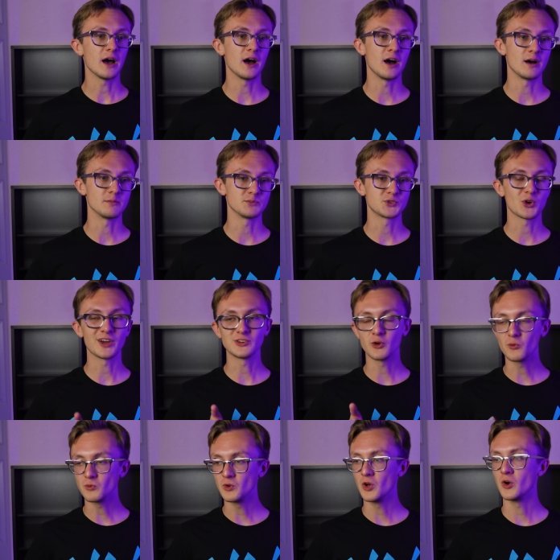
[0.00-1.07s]
Um, so I
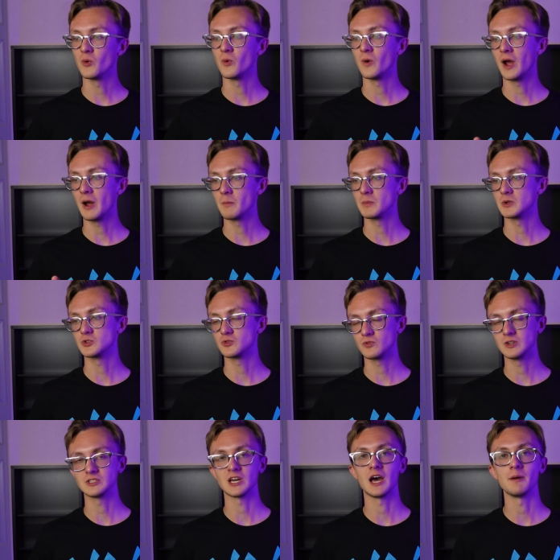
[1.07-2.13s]
don't know how much
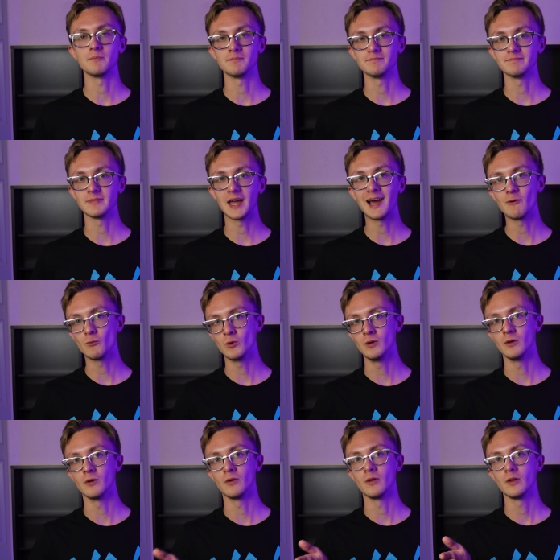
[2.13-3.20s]
free time that
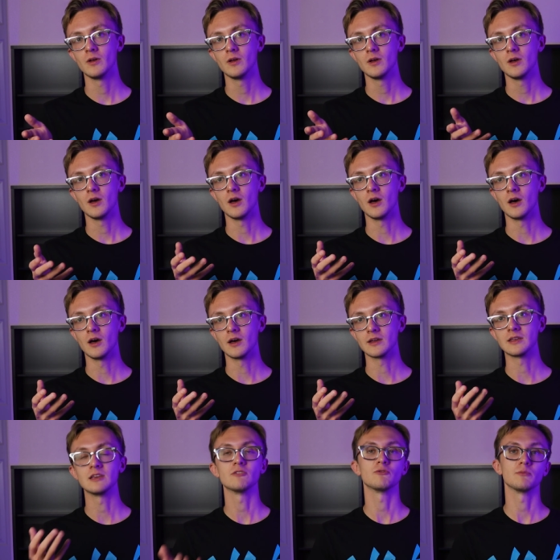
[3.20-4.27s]
will uh,
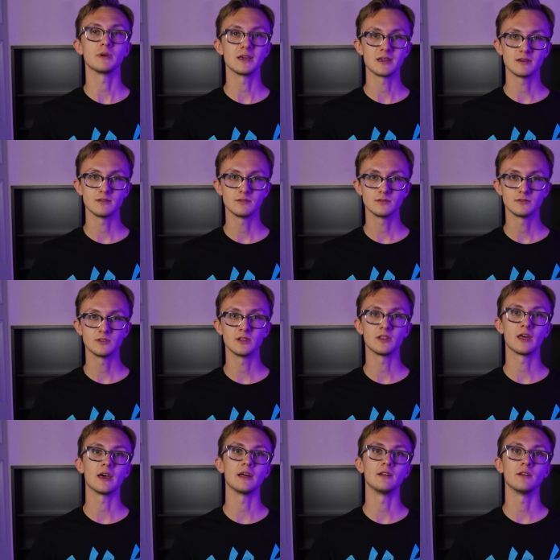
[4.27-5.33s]
give me to
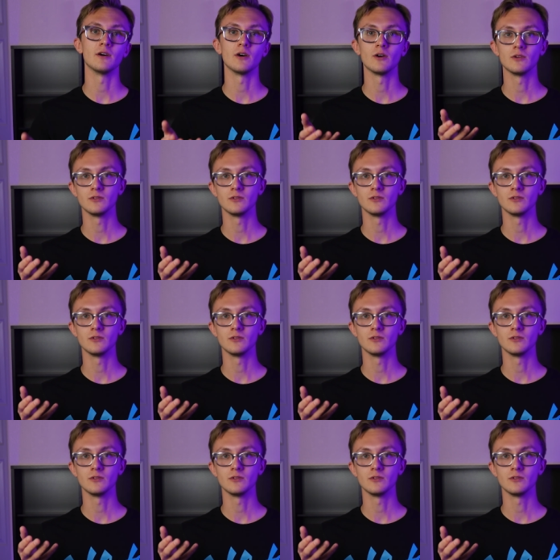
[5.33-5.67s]
then